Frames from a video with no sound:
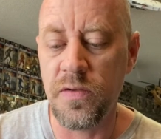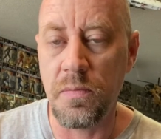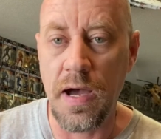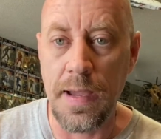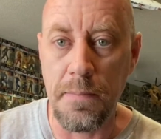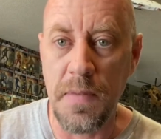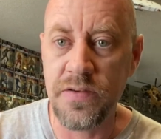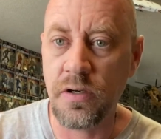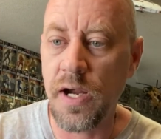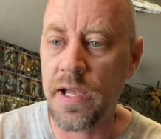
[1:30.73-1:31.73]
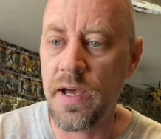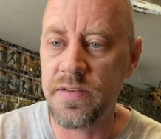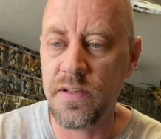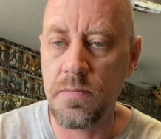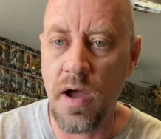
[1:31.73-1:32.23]
my Muskrat
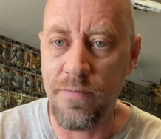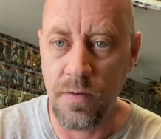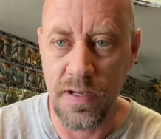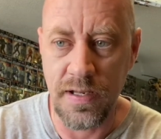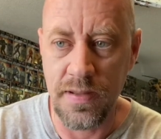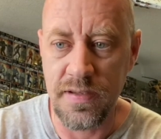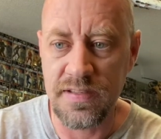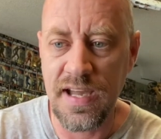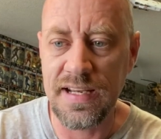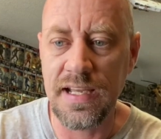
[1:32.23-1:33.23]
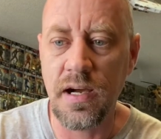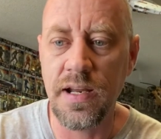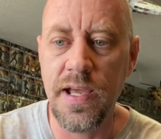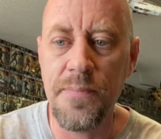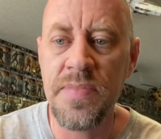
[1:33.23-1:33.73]
Custom. I've already done this technique on
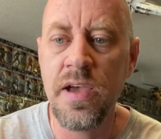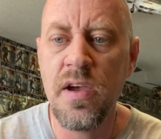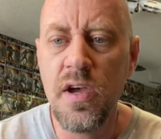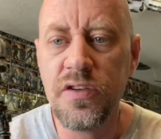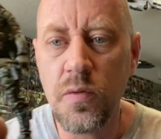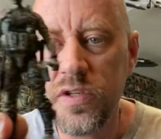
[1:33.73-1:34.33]
him. So once